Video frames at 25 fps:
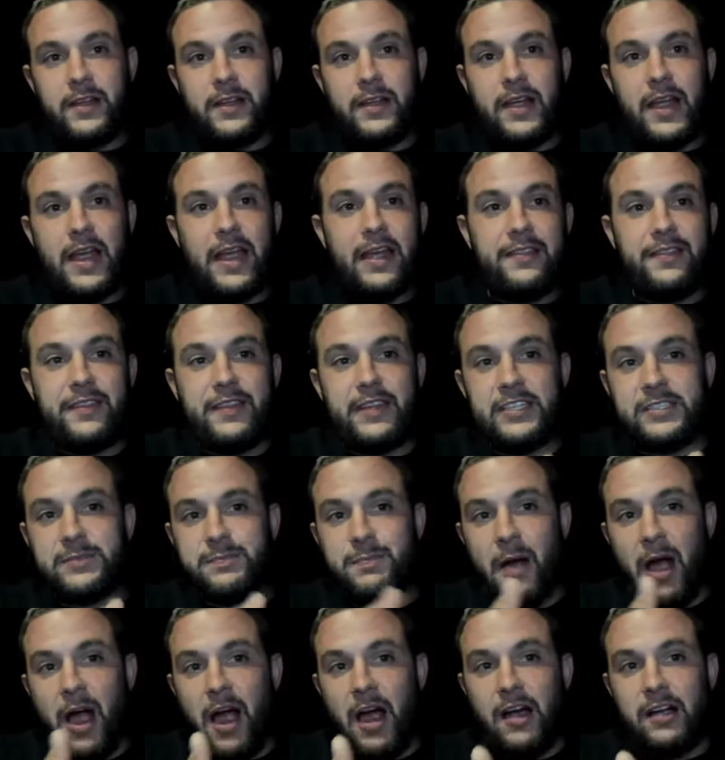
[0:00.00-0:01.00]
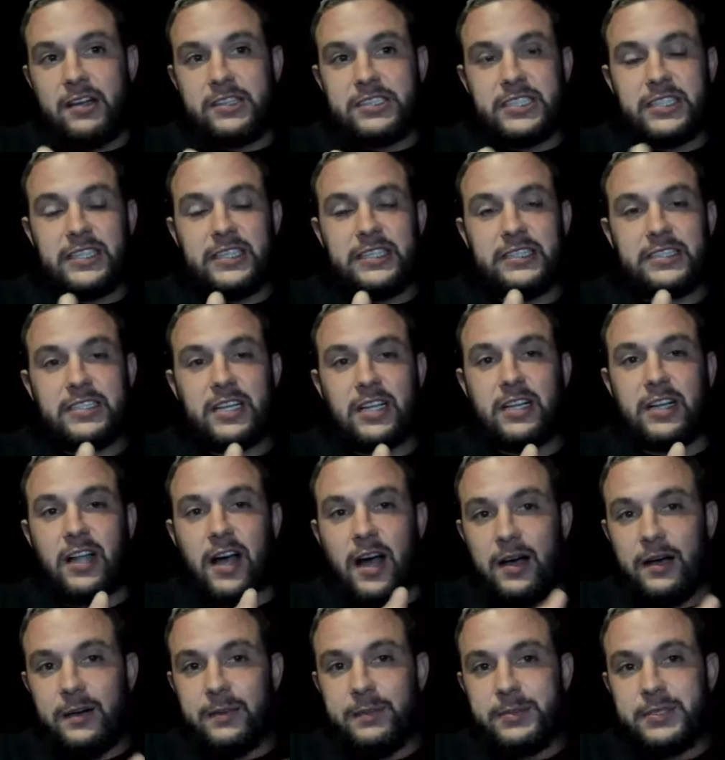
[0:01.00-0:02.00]
in these bars and these
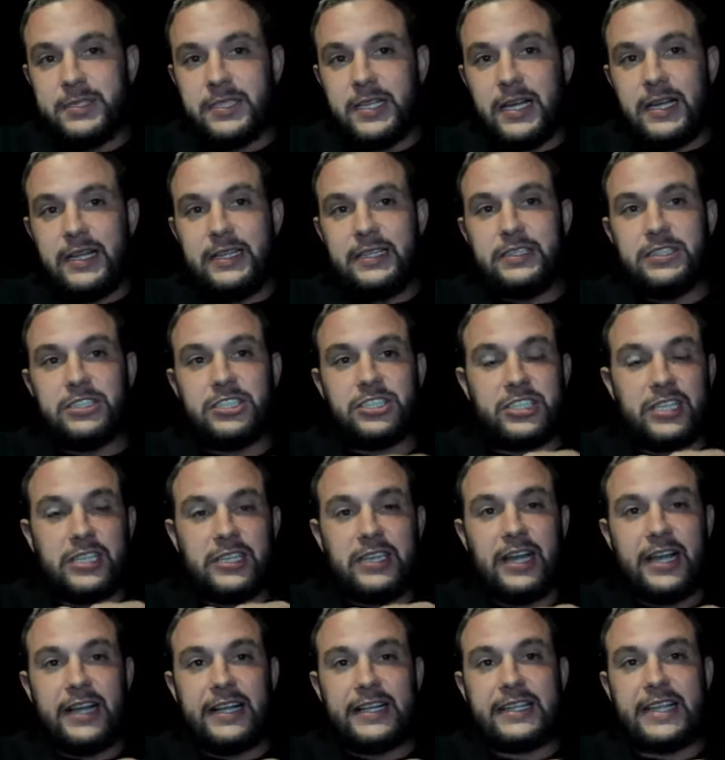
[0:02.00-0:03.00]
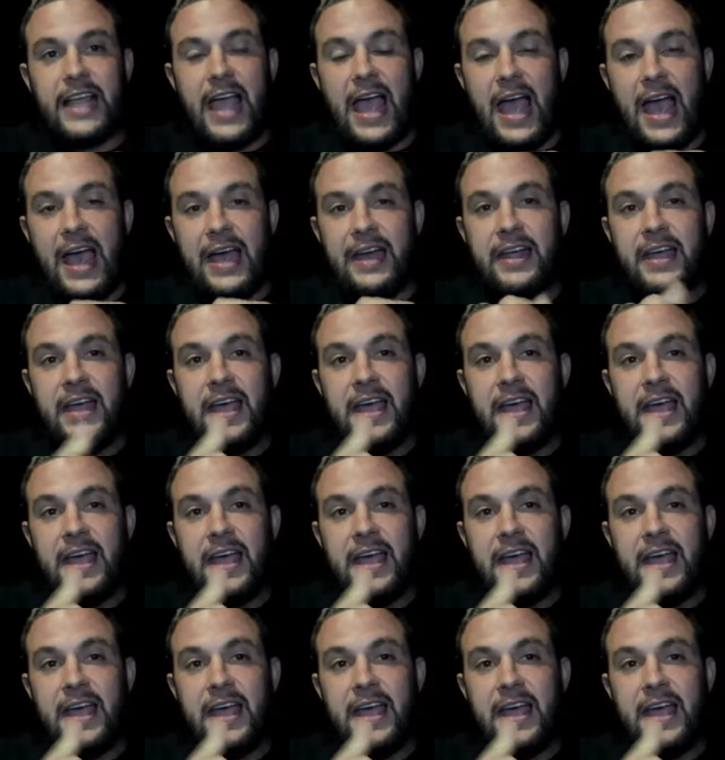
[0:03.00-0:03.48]
clubs and shit like that.